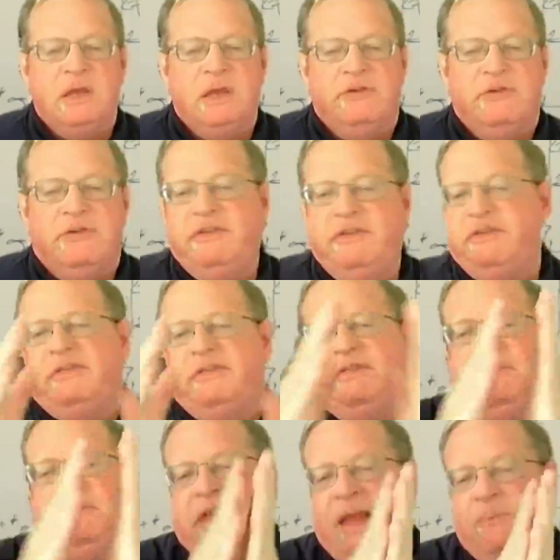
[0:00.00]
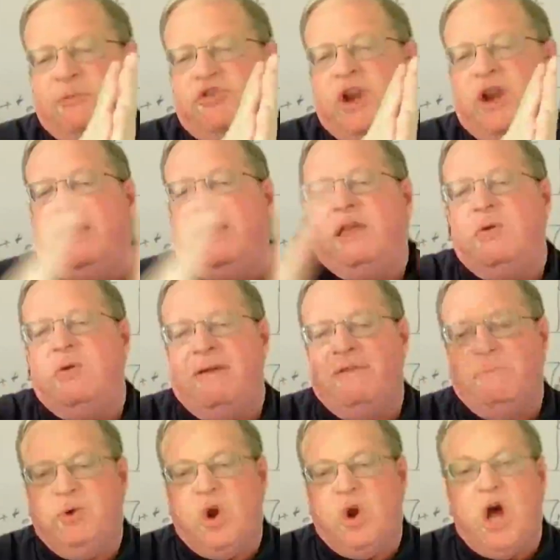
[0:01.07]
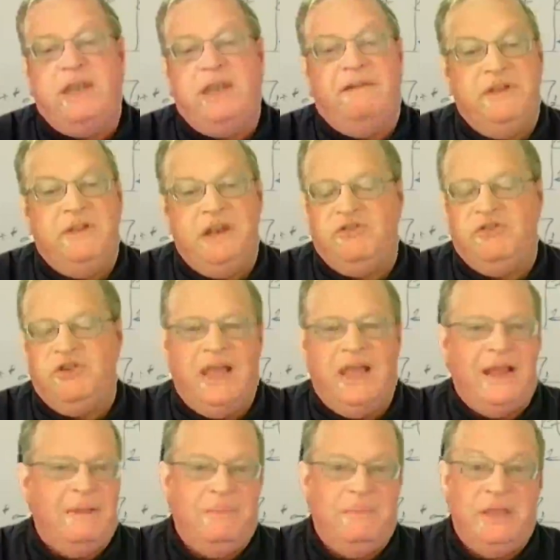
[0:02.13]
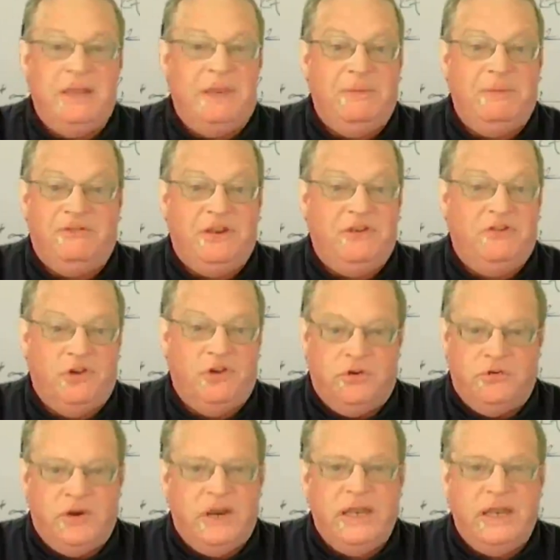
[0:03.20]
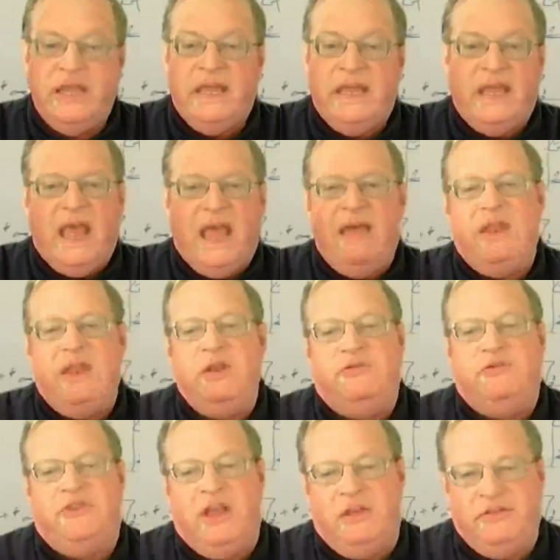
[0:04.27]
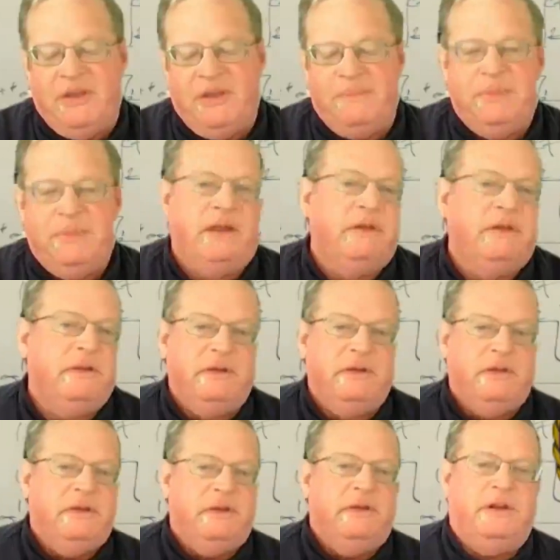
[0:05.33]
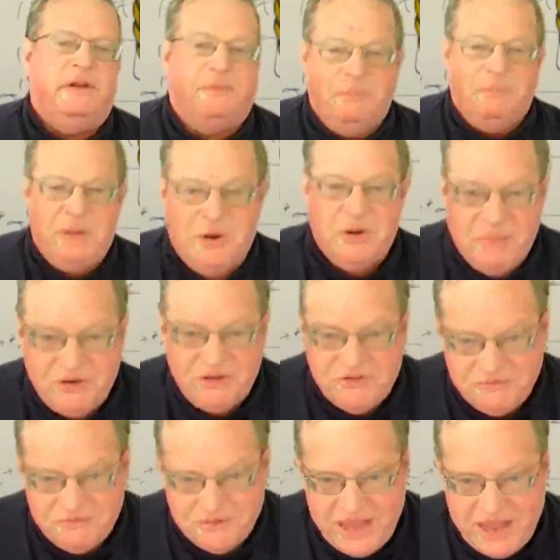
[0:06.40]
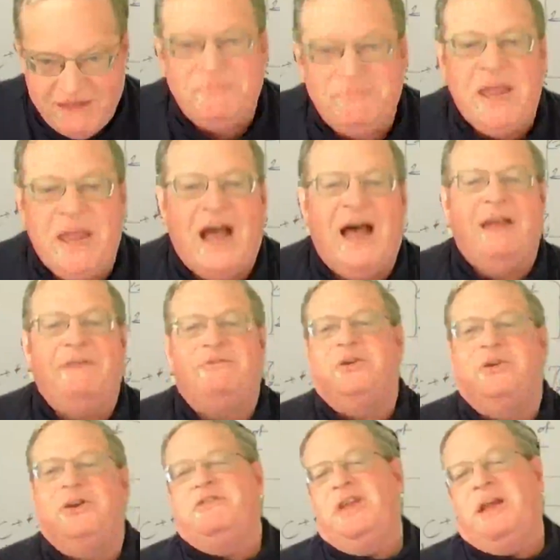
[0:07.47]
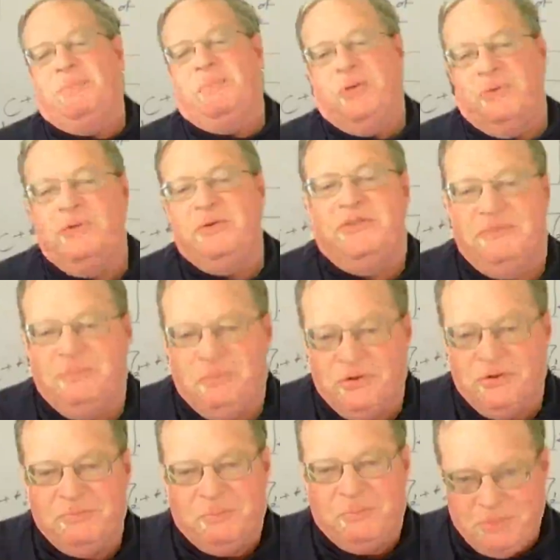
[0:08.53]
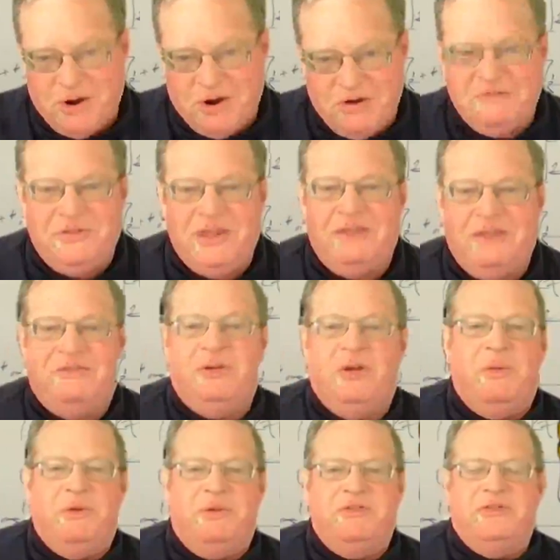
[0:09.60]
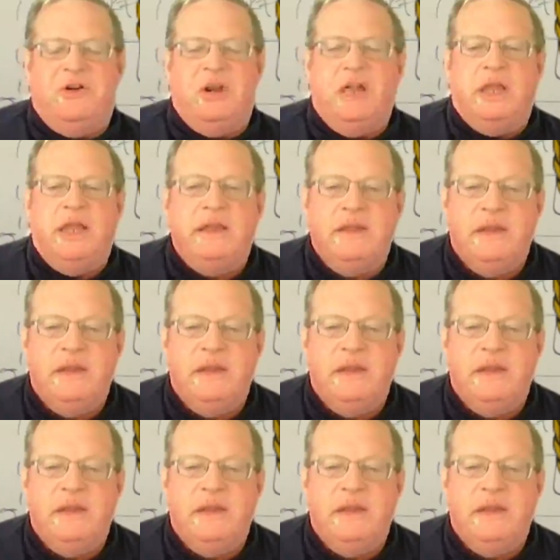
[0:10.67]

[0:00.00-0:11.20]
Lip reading: So this is the same trick. You have a broad definition, like 1 million missing children, and then you sell something. Bigger budget for the FBI, for example, was part of this, almost certainly.